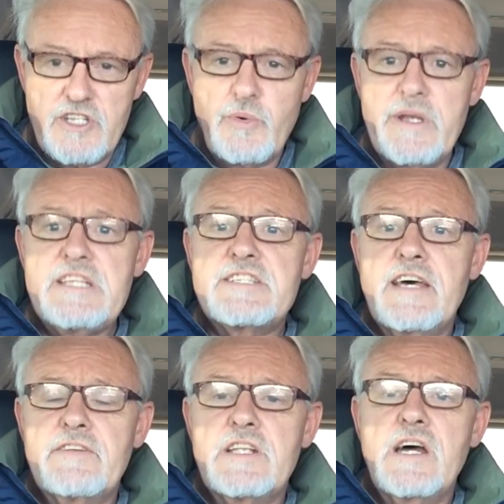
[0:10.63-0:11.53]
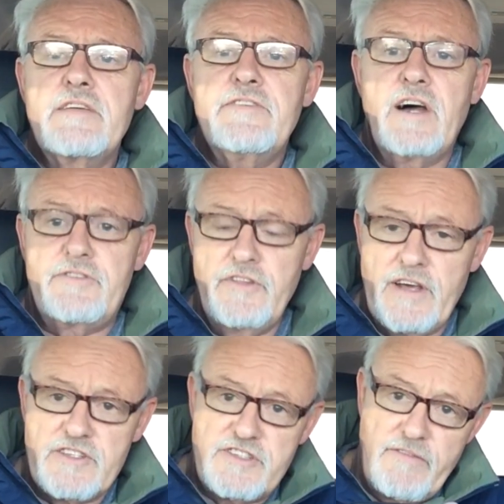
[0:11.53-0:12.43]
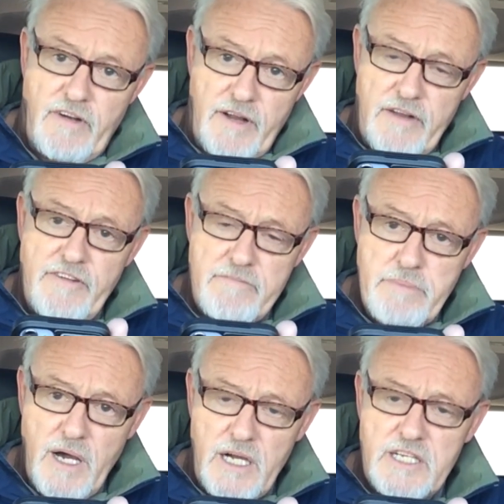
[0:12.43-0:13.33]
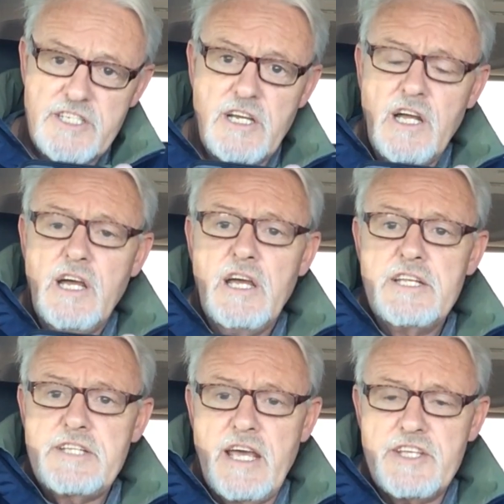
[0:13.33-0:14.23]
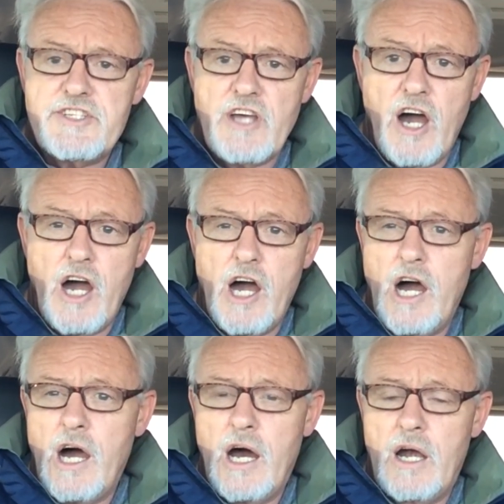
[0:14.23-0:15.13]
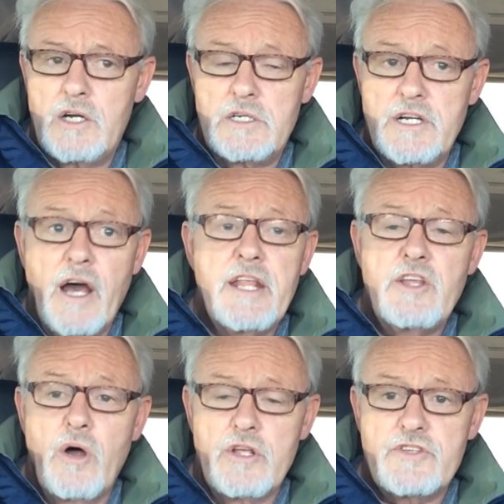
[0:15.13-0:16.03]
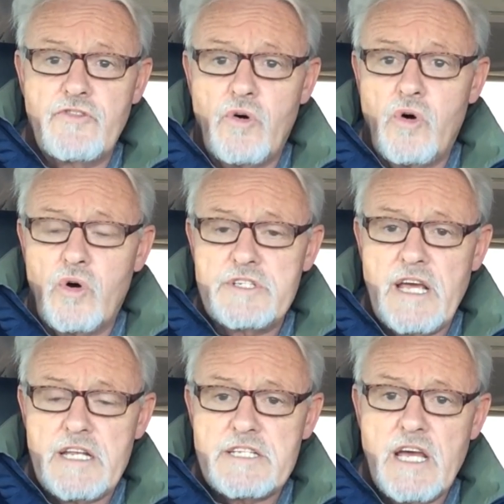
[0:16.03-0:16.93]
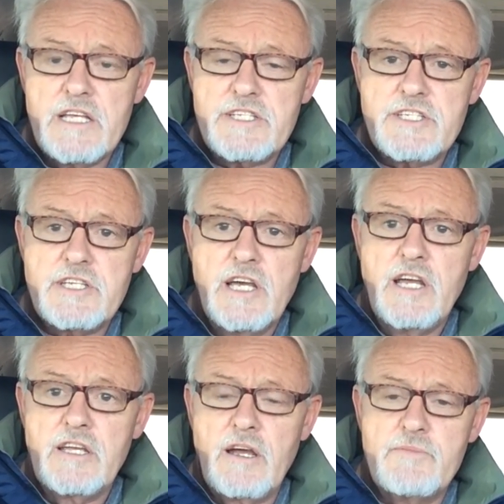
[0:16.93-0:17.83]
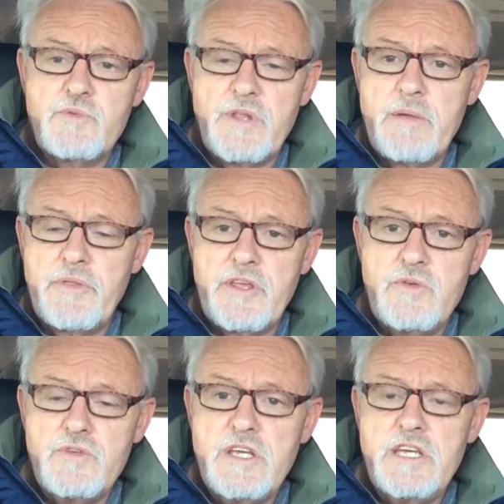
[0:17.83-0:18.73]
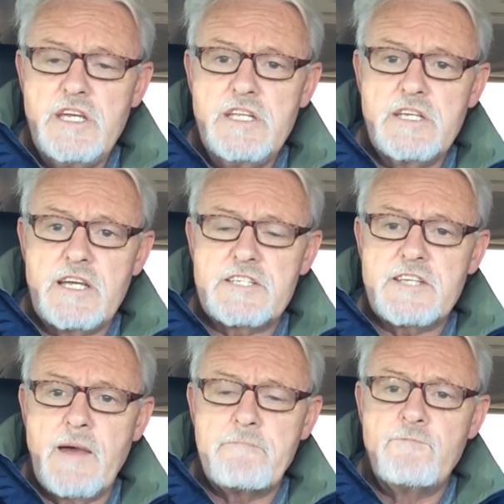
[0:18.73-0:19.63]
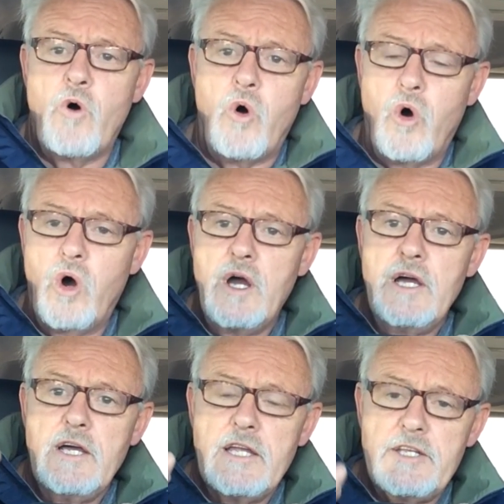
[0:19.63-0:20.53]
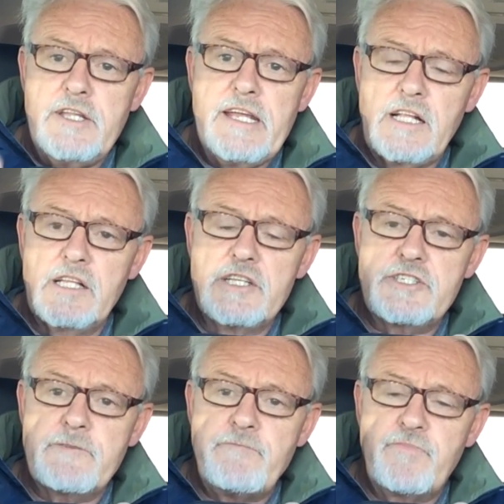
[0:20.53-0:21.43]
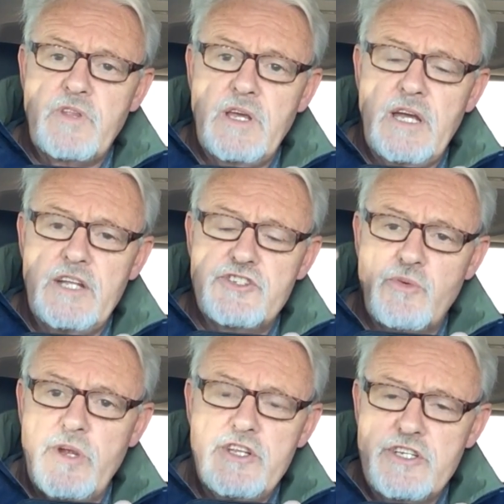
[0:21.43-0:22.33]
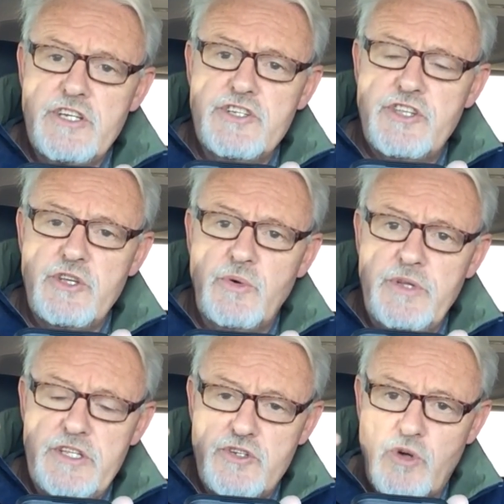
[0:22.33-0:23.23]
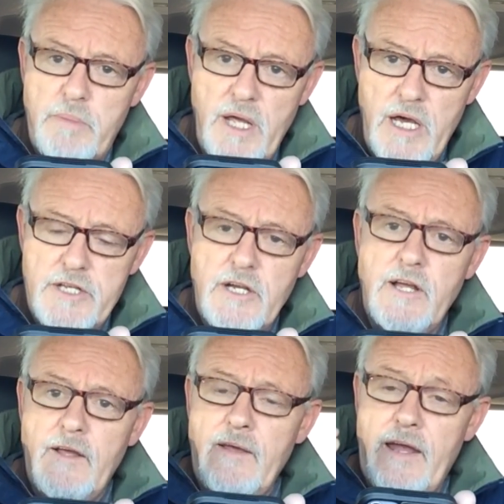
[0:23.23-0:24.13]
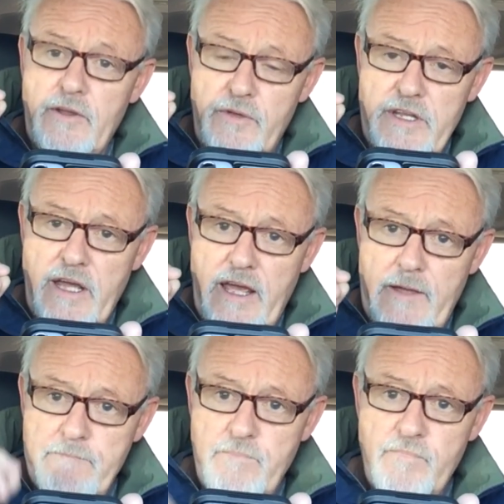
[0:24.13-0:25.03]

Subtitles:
$2,795. Tests are $90 for 10 tests. Comes with everything you need except for needles and syringes that you'll need to draw blood. And you'll need a...